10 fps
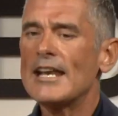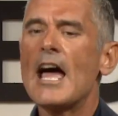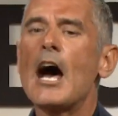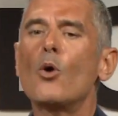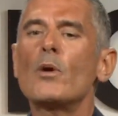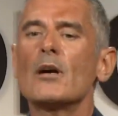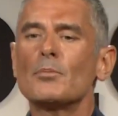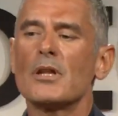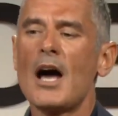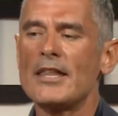And how we
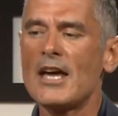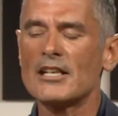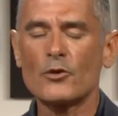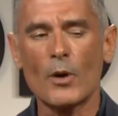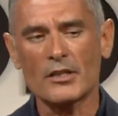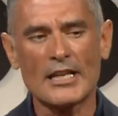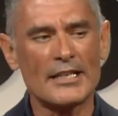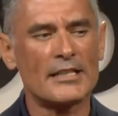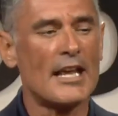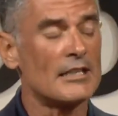apply that to our
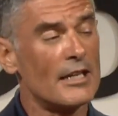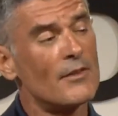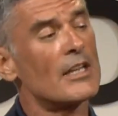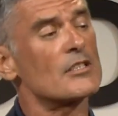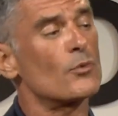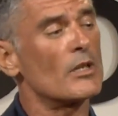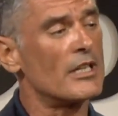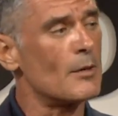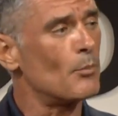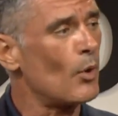day to day living is
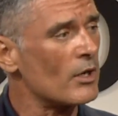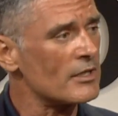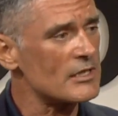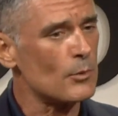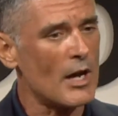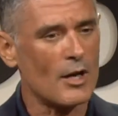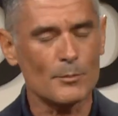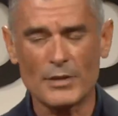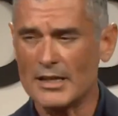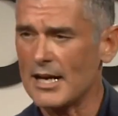really important as
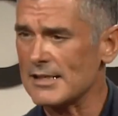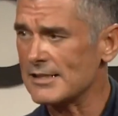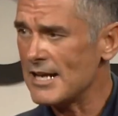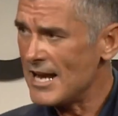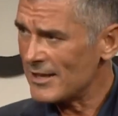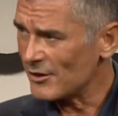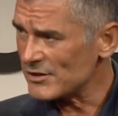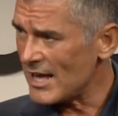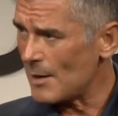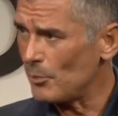well, because
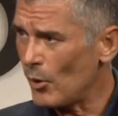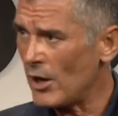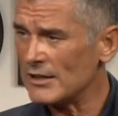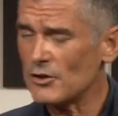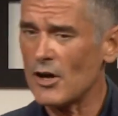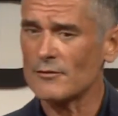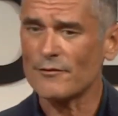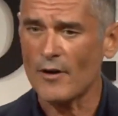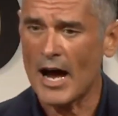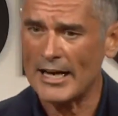there's that point
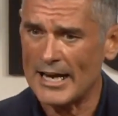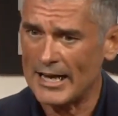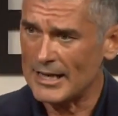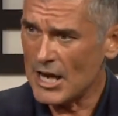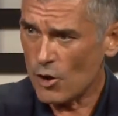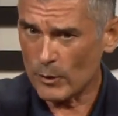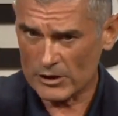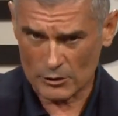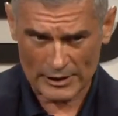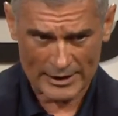on Friday
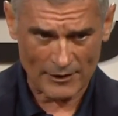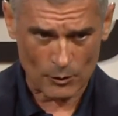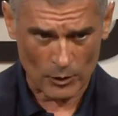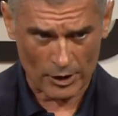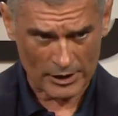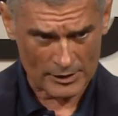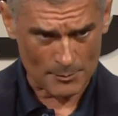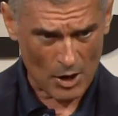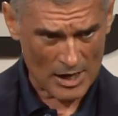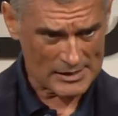when you're leaving work
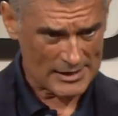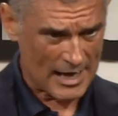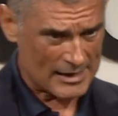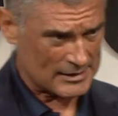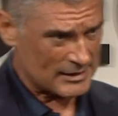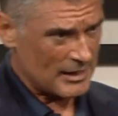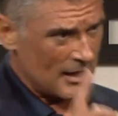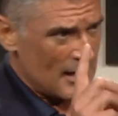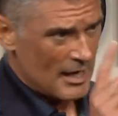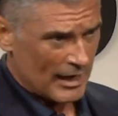and the boss says,
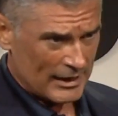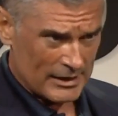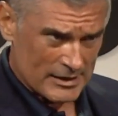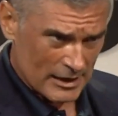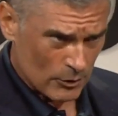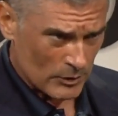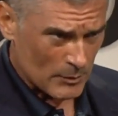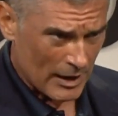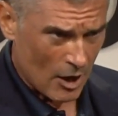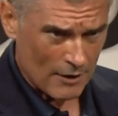I need to see you
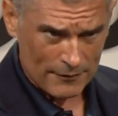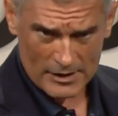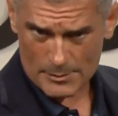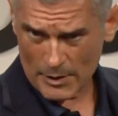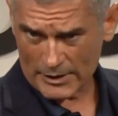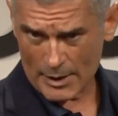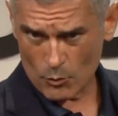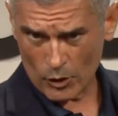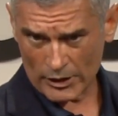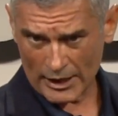in my office
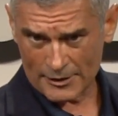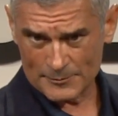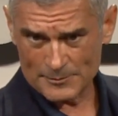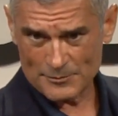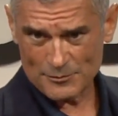Monday morning.